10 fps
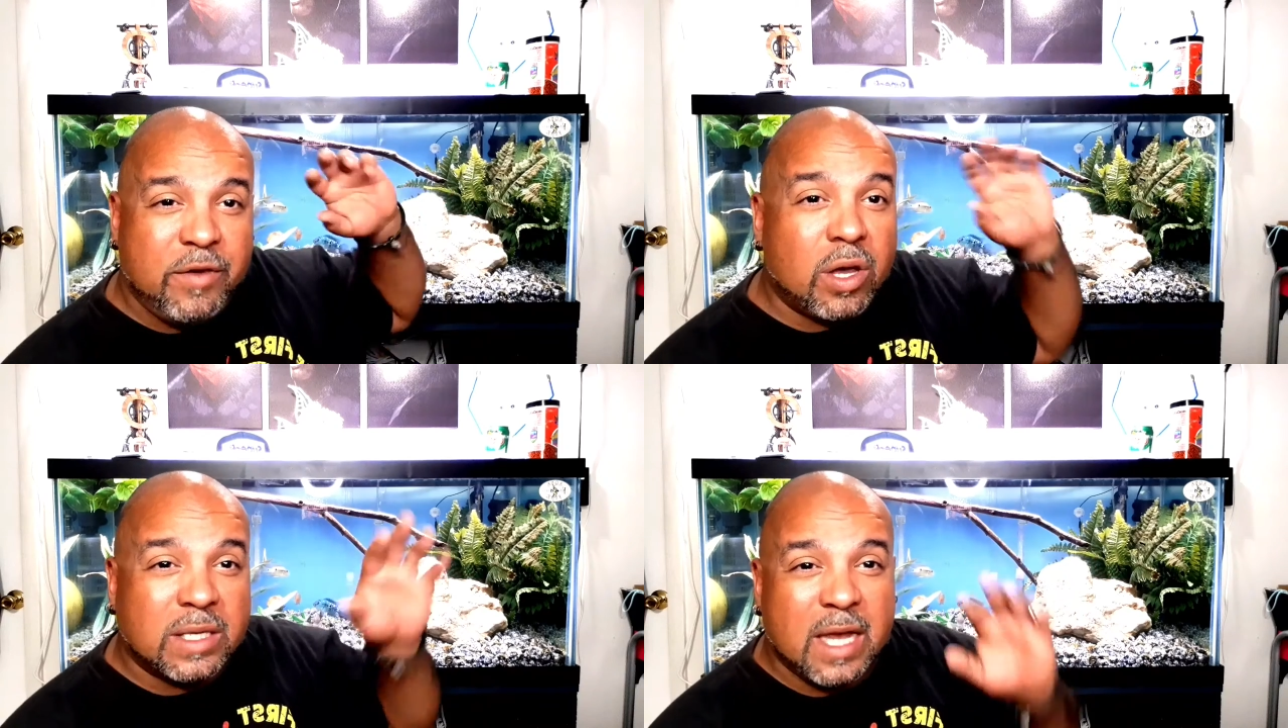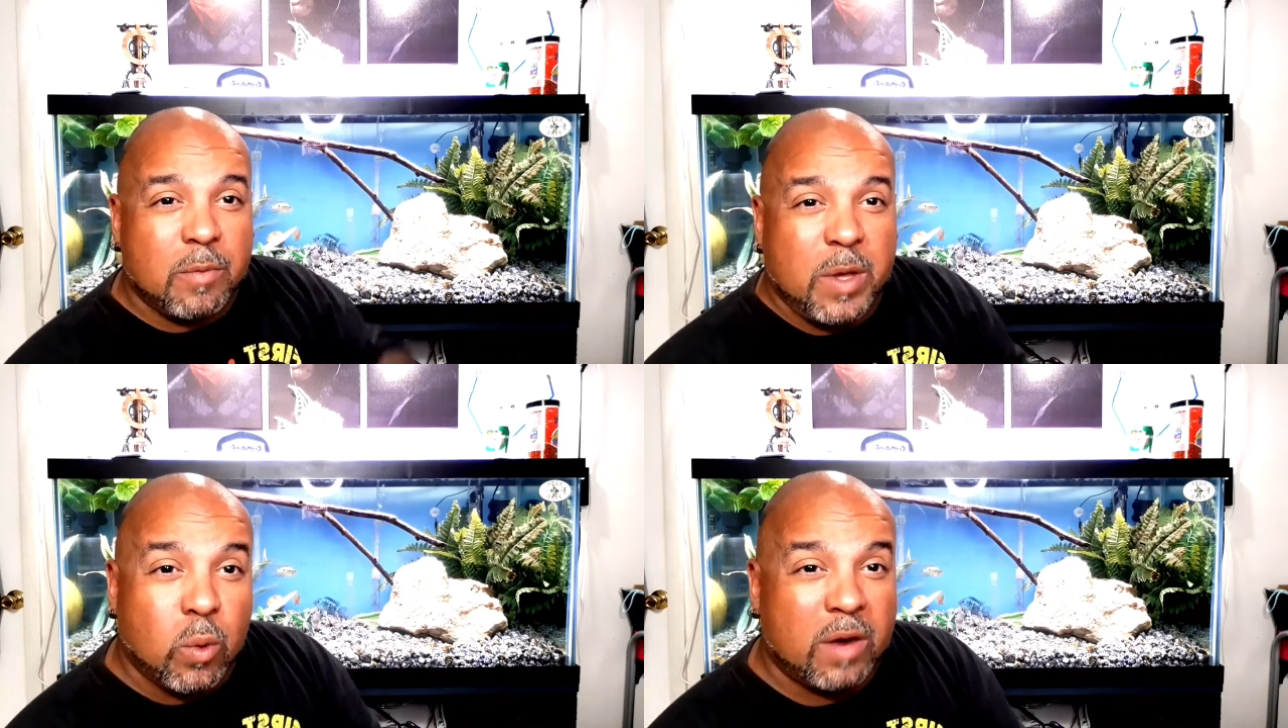If you could
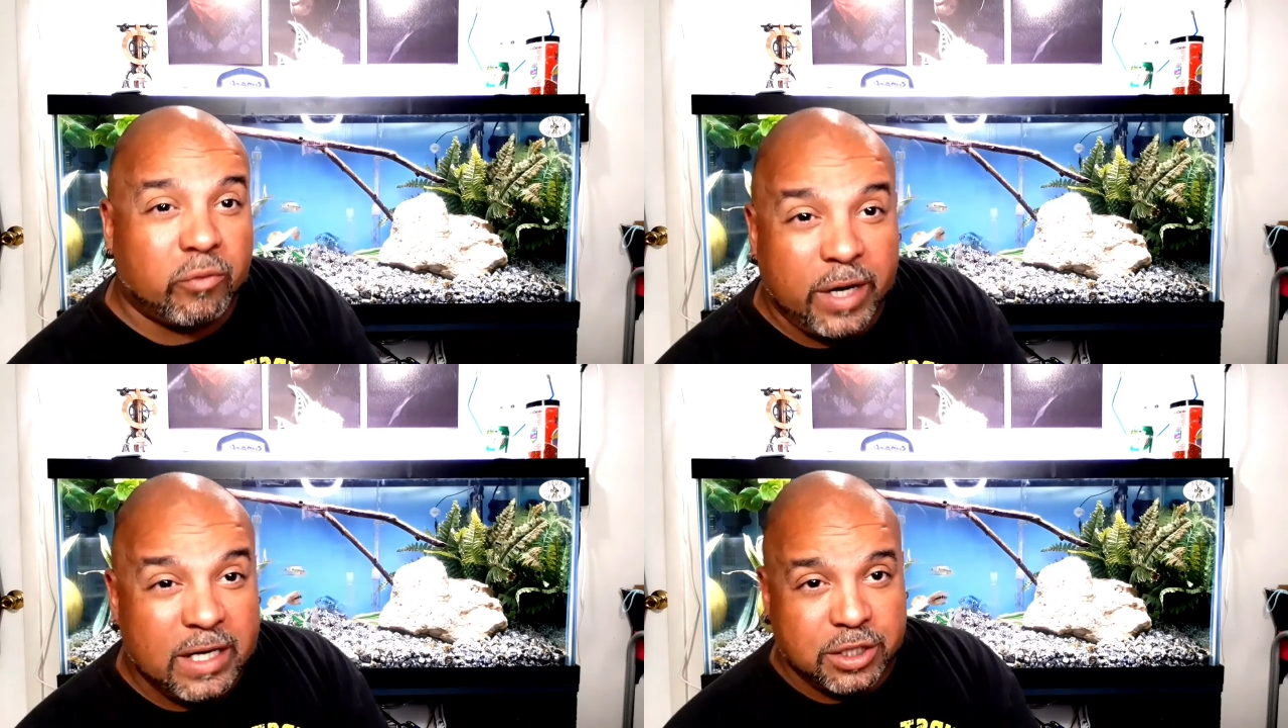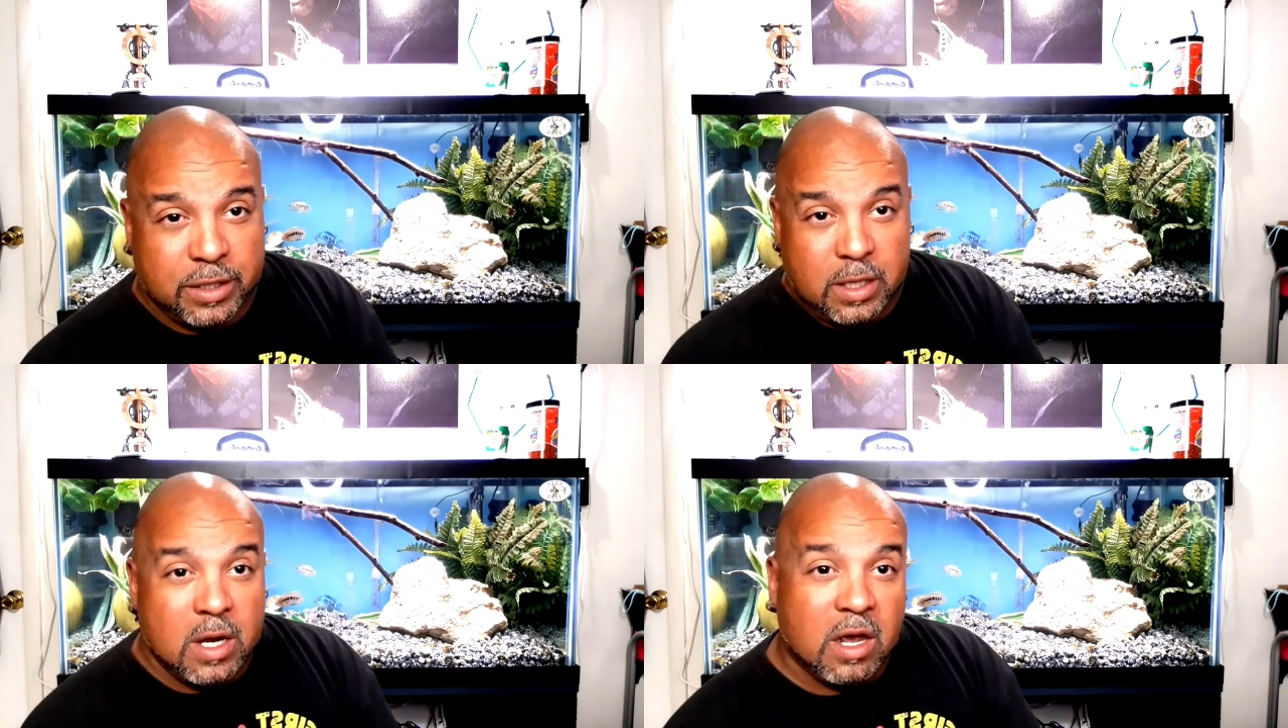tell me what
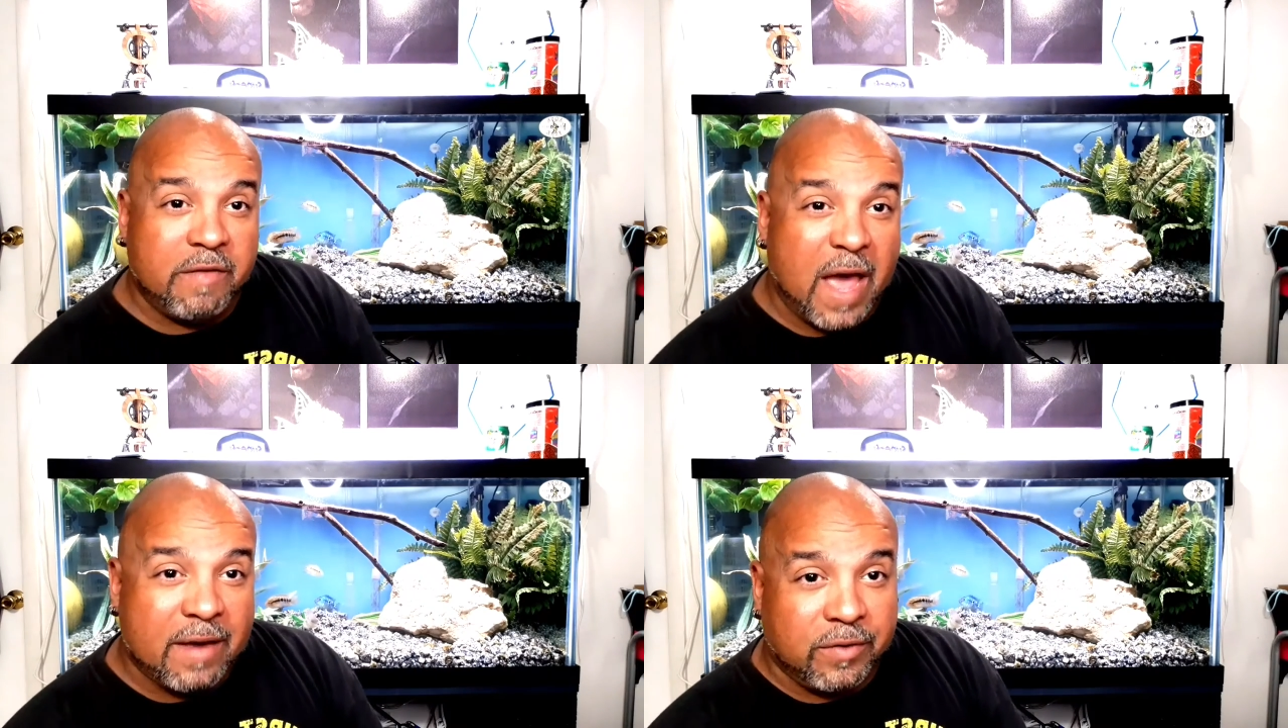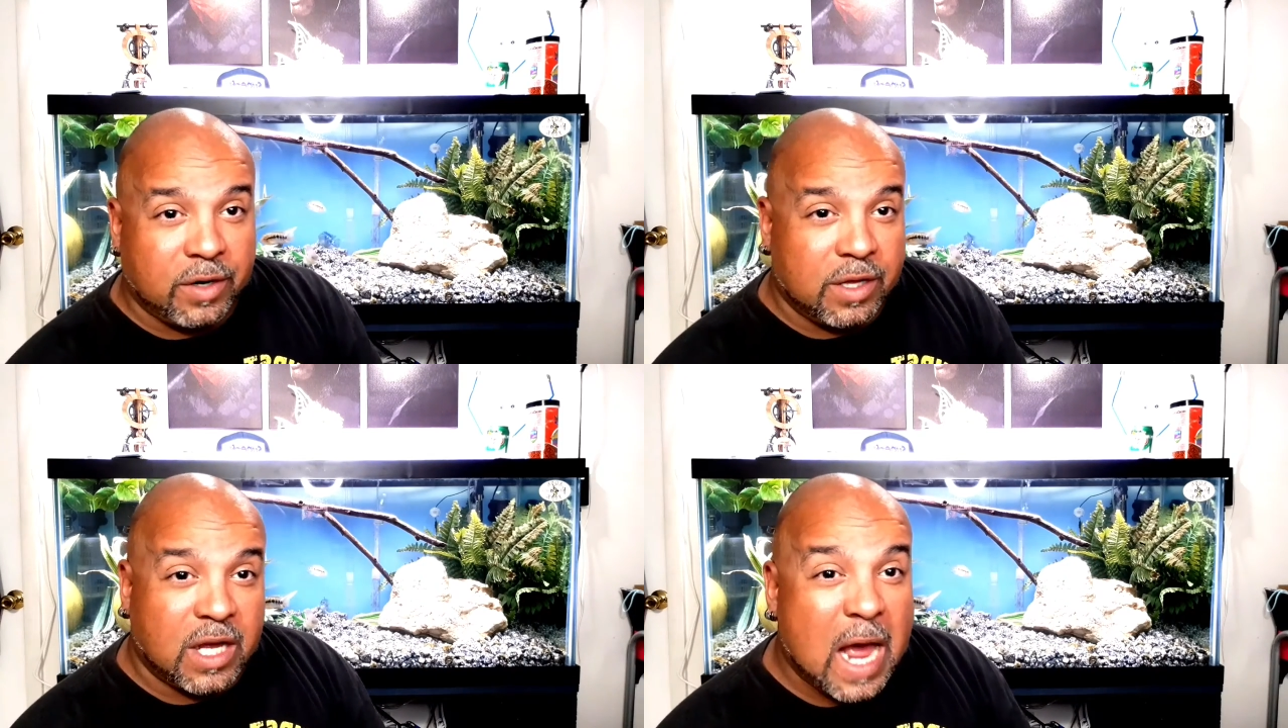region of
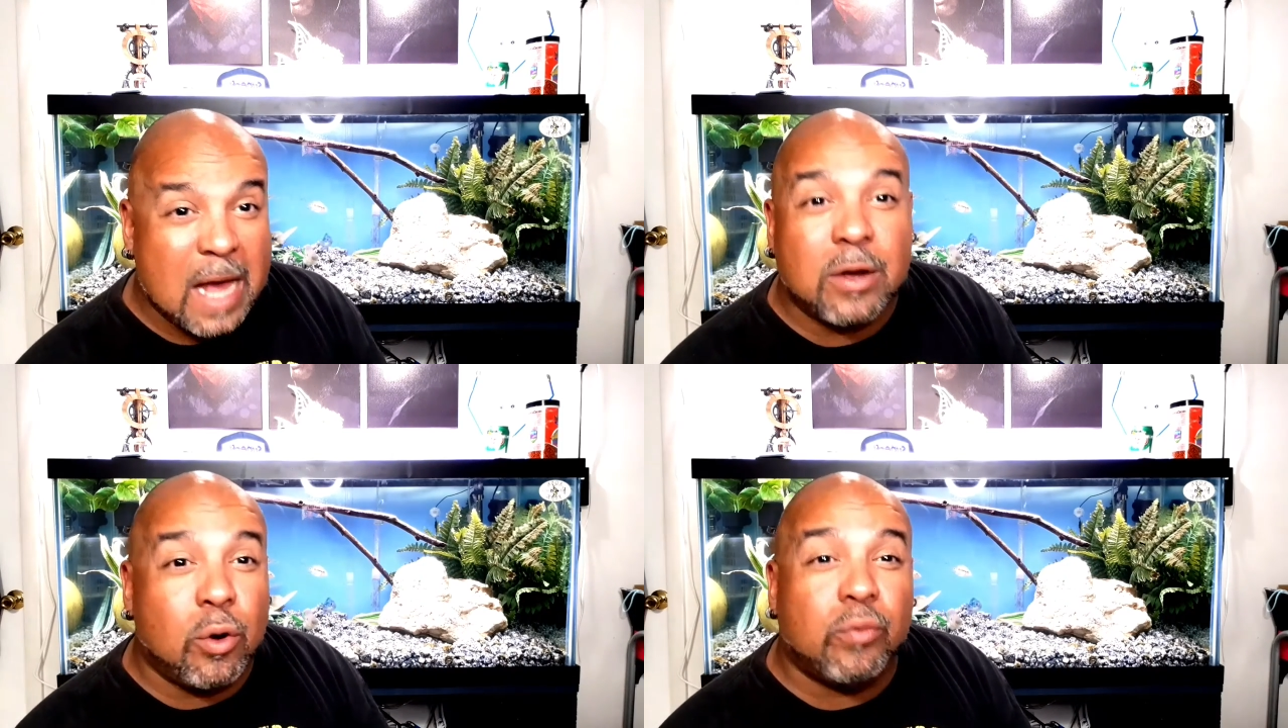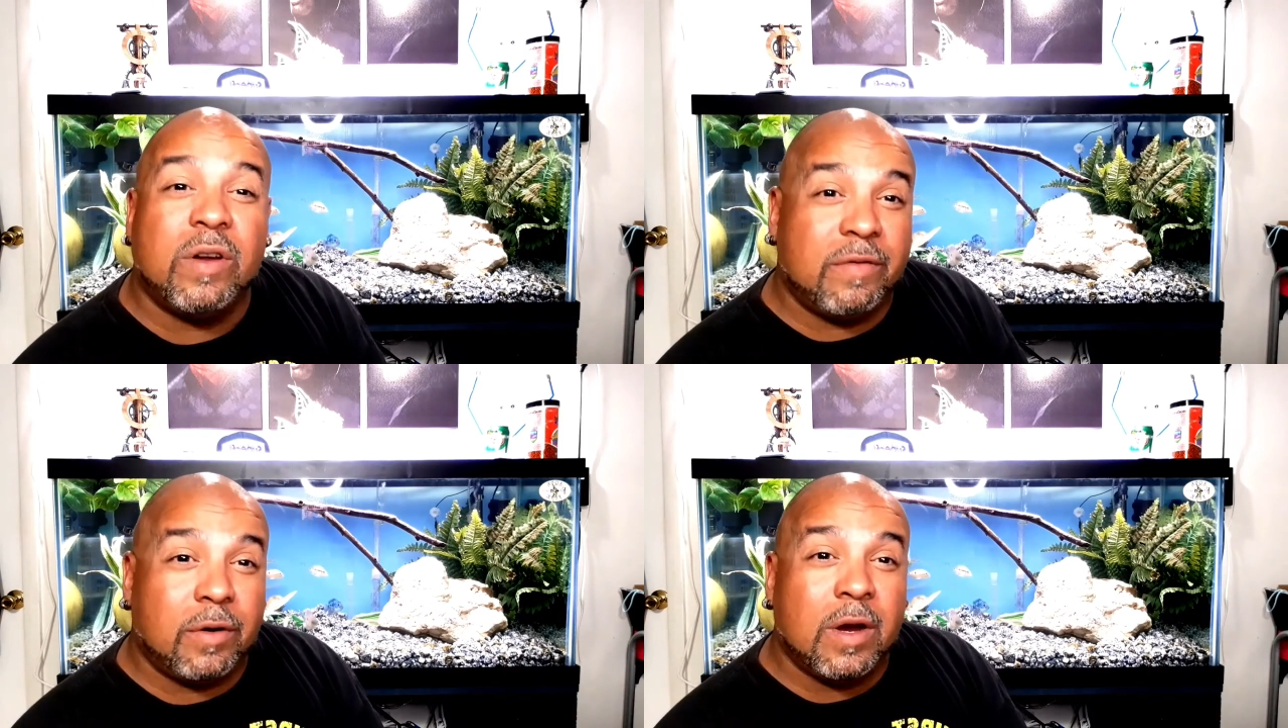Africa the Congo
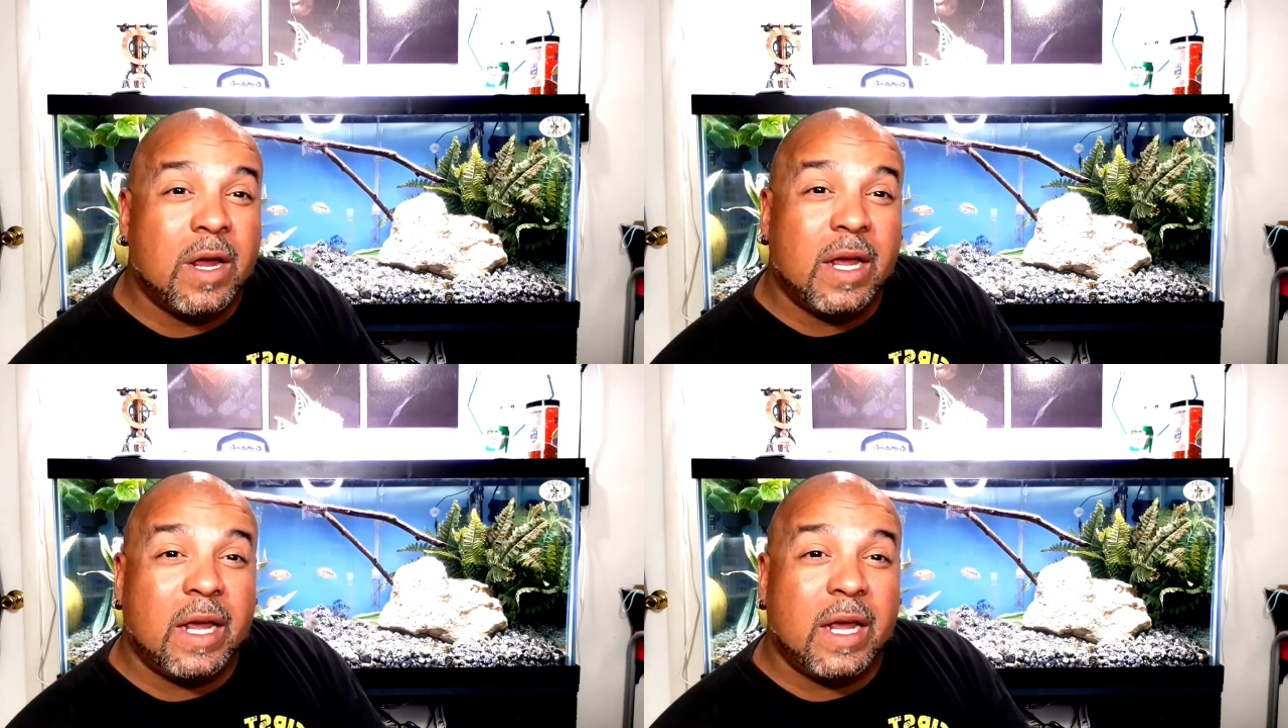River